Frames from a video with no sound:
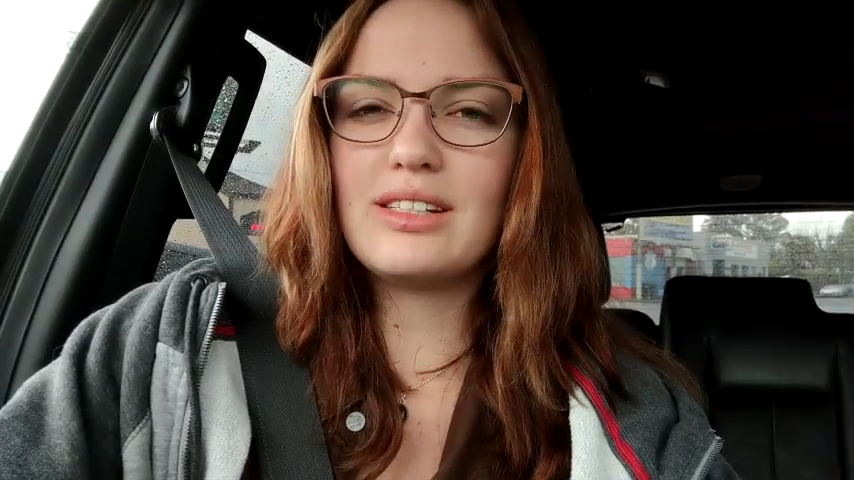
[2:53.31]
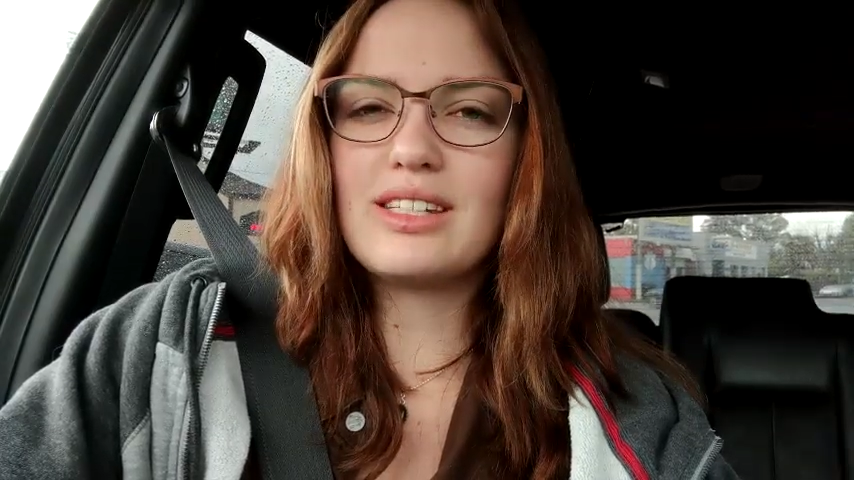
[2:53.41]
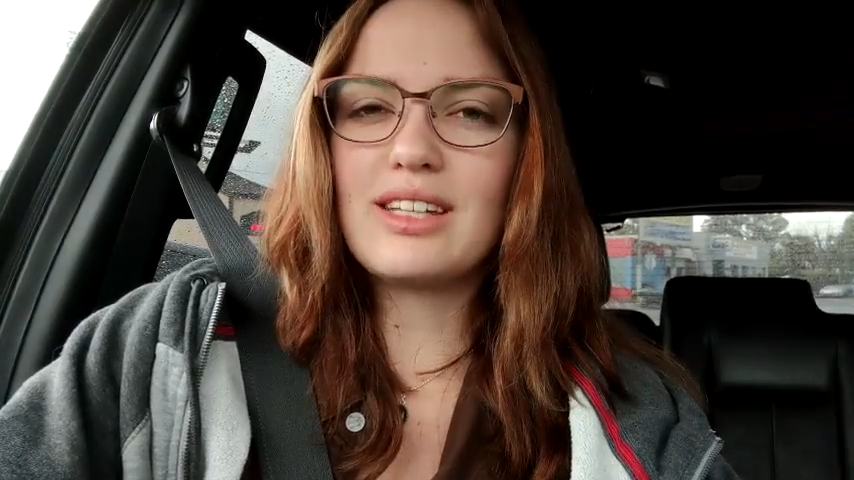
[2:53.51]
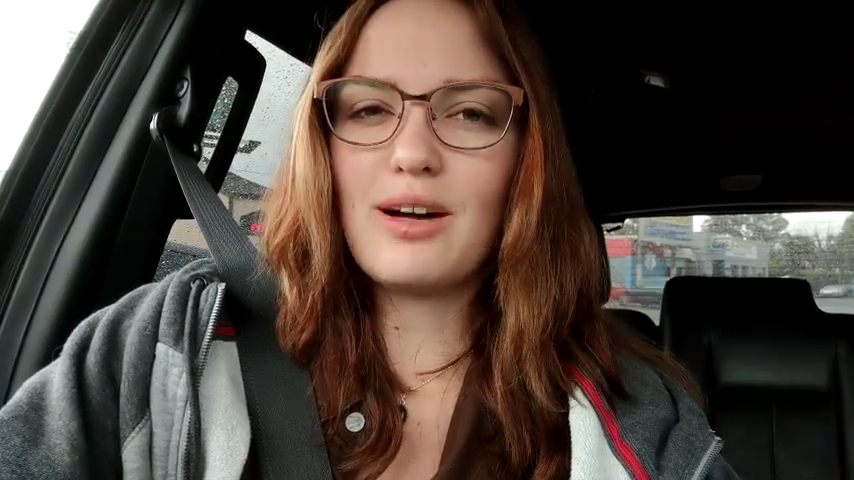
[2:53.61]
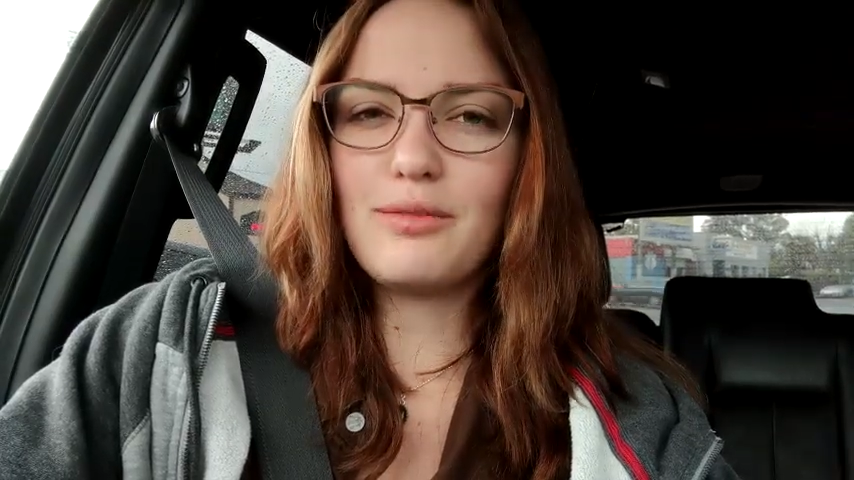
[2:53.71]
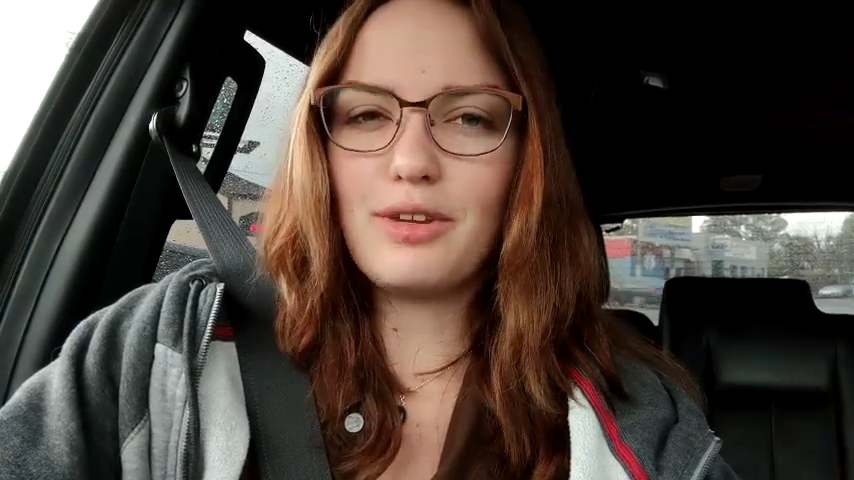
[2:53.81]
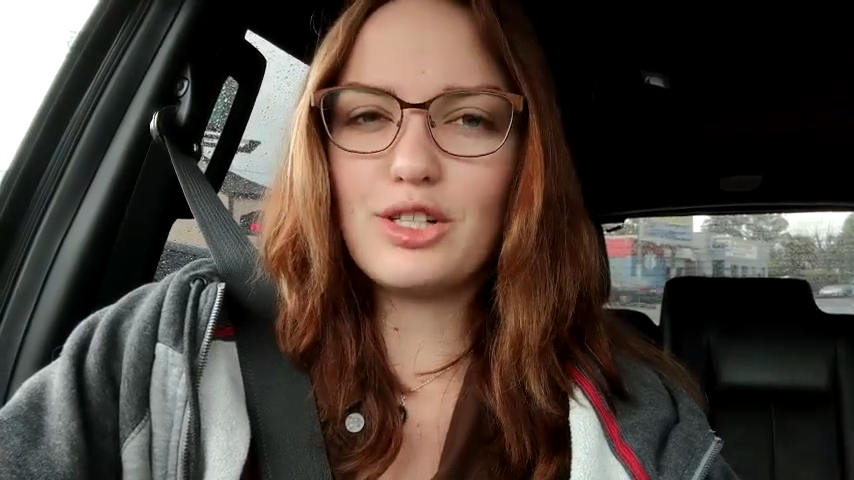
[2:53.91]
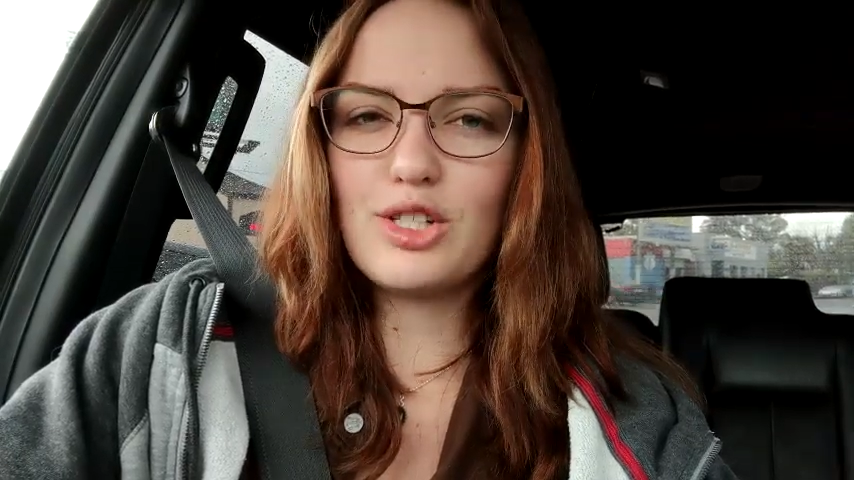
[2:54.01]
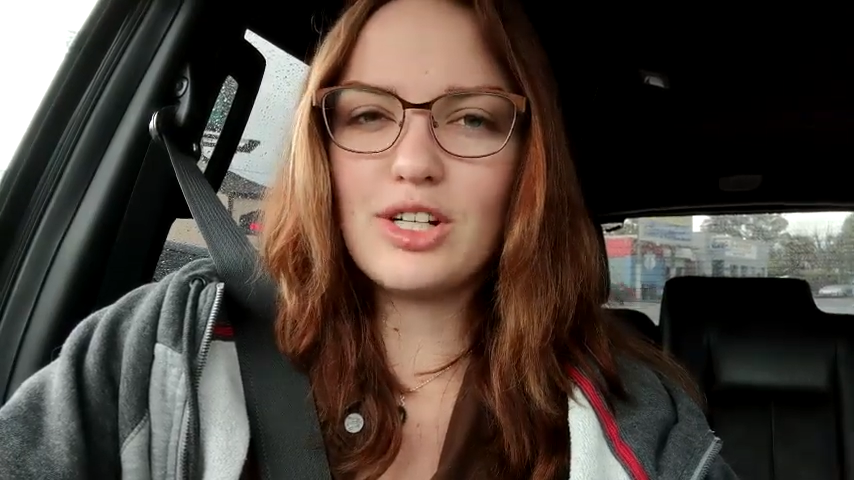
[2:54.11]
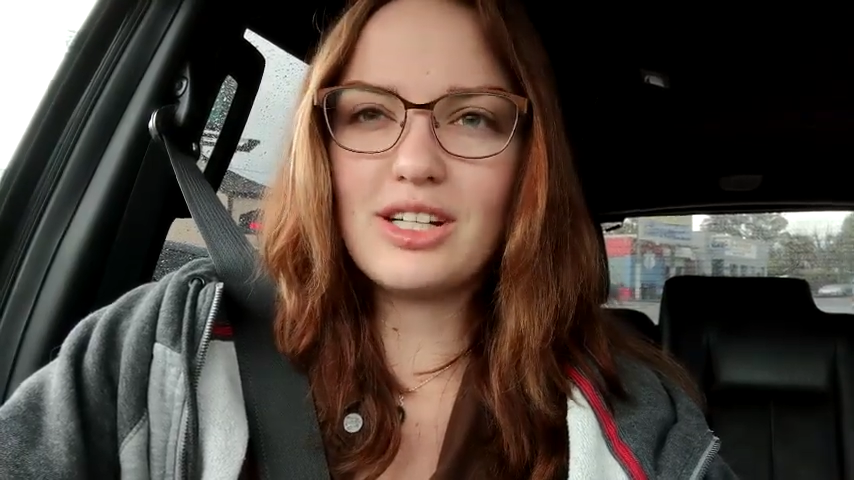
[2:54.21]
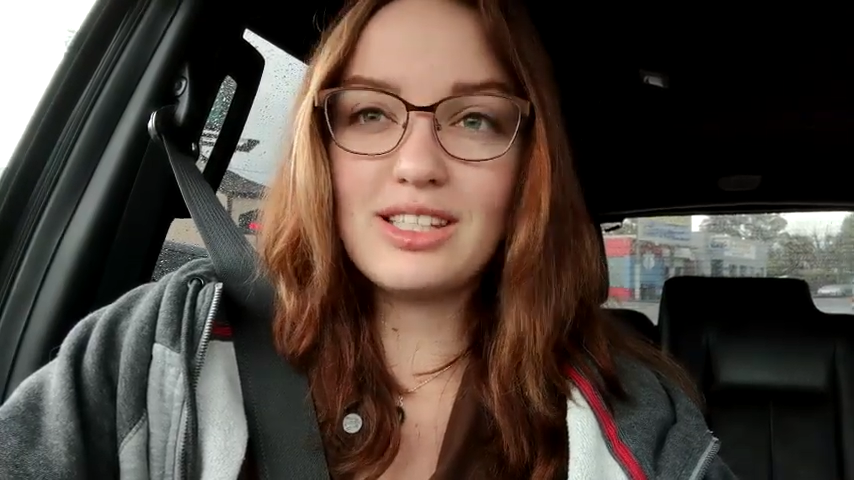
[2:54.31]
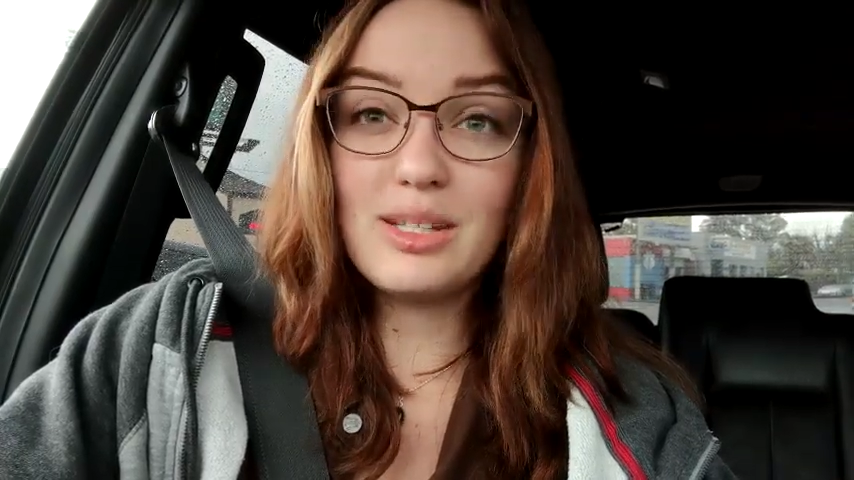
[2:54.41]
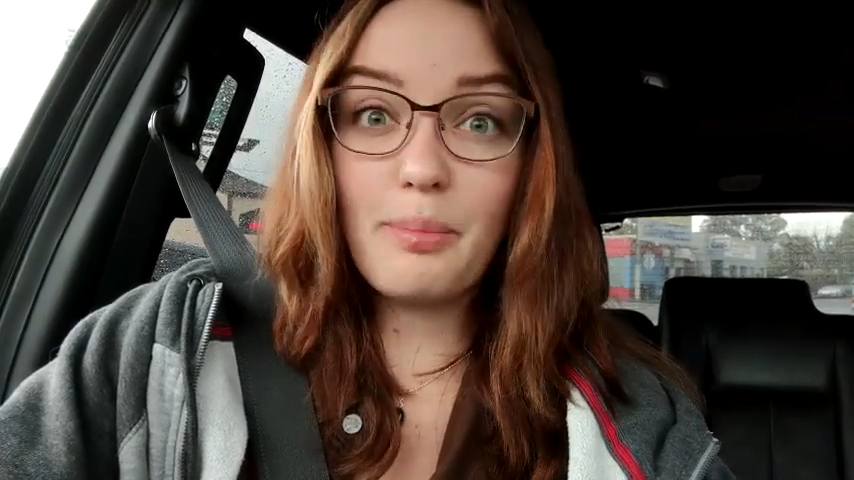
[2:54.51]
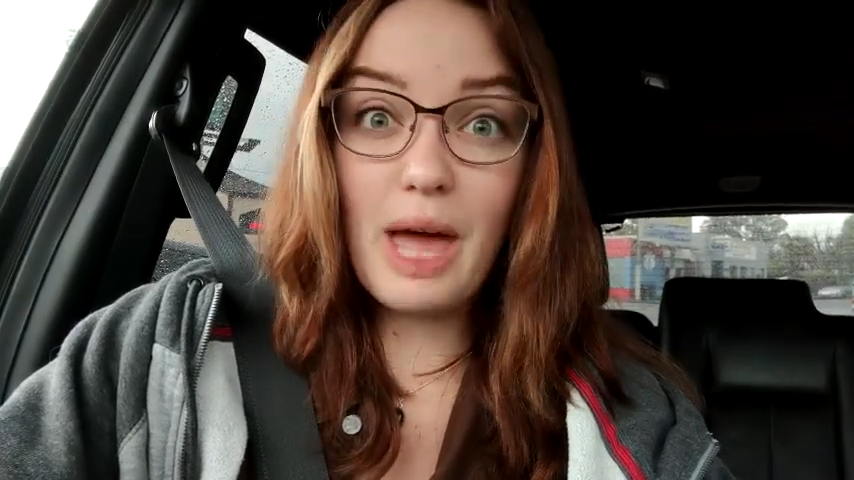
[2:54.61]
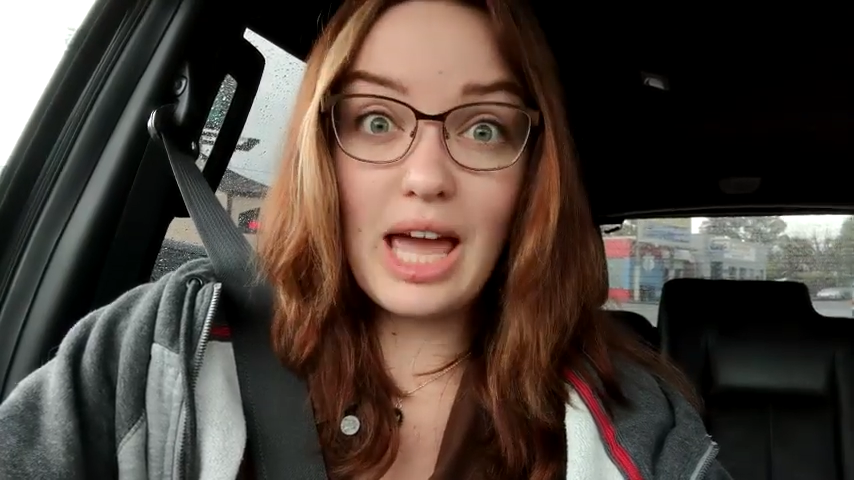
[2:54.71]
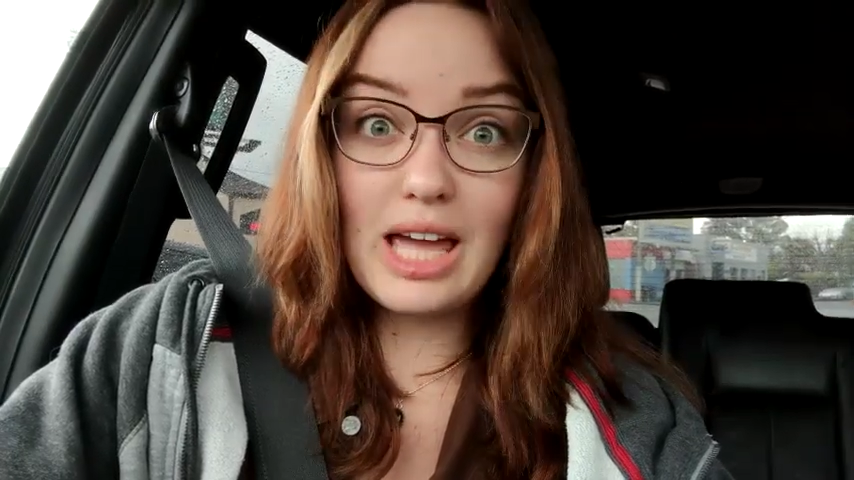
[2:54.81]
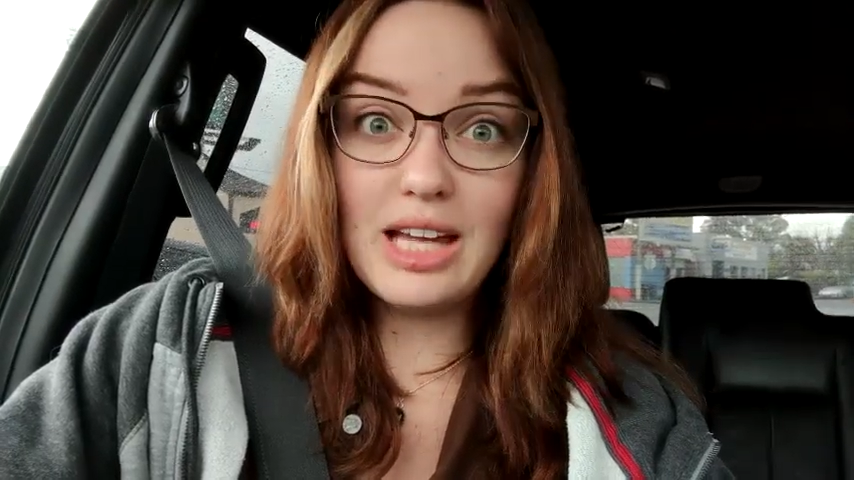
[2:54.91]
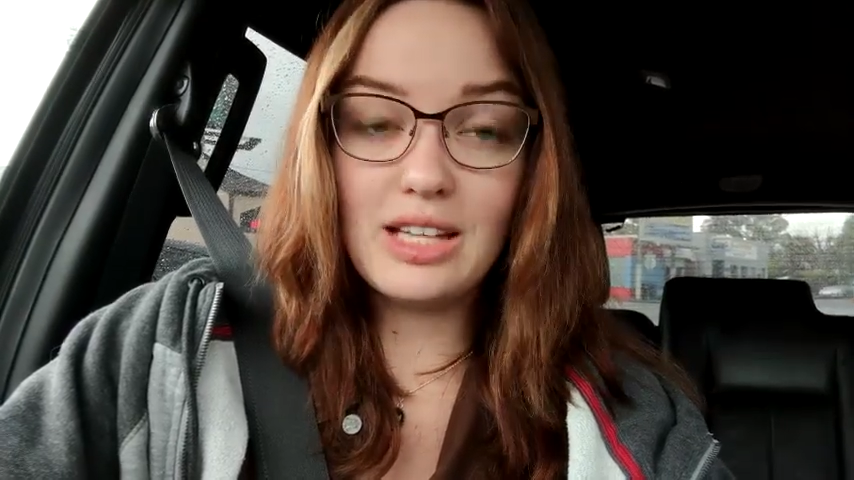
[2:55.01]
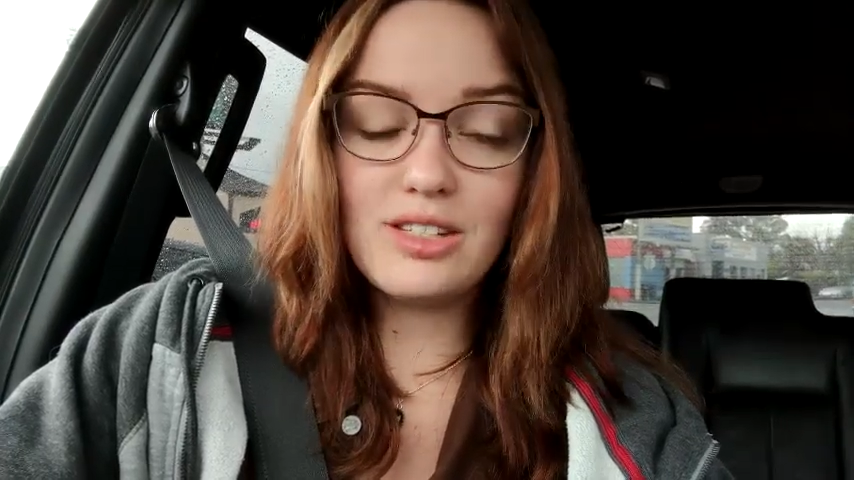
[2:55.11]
discomfort turned into pain,